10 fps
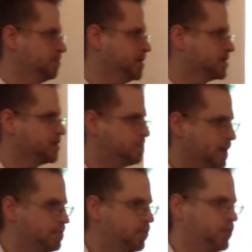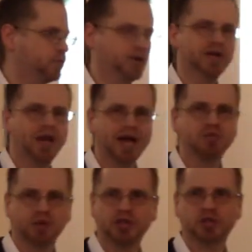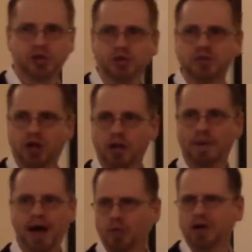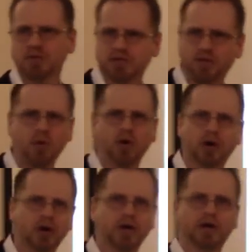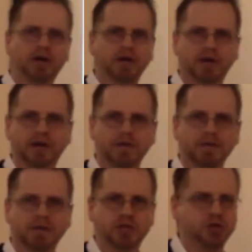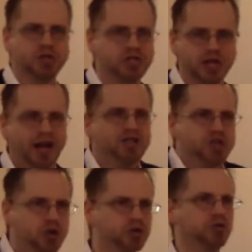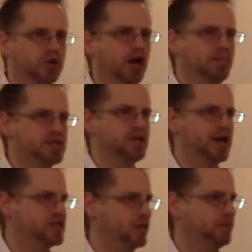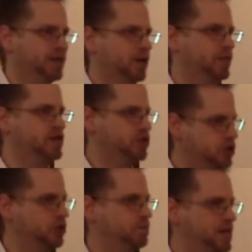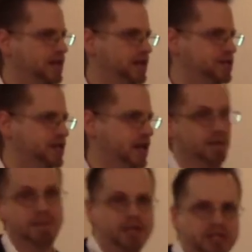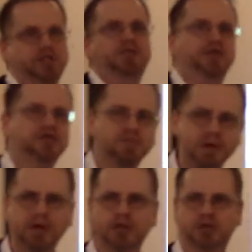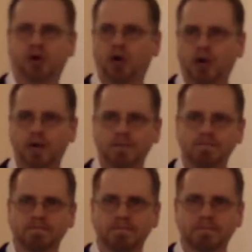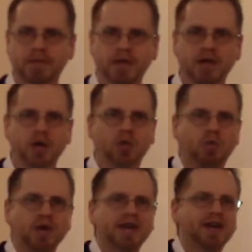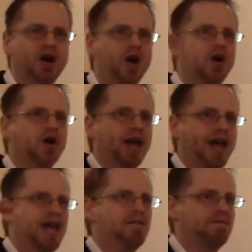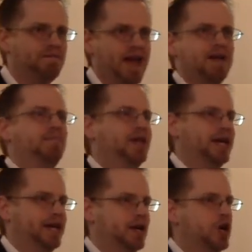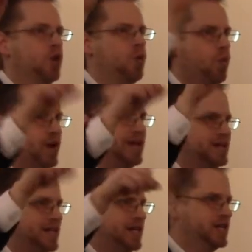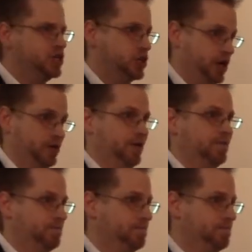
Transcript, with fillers: Because then people would realize what the church was all about, what it was for. The church is not a social club, it's not something that we do because it makes us feel spiritual. We are a family, we need each other.